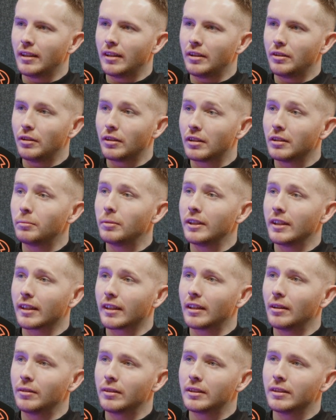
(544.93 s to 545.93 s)
You could be an
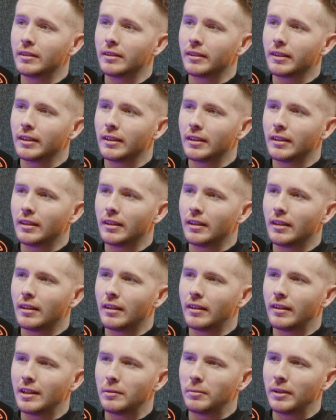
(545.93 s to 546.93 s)
accountant.
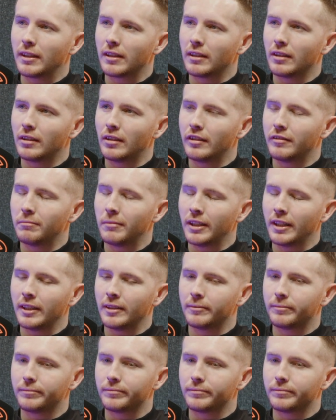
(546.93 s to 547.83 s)
They make a lot of money."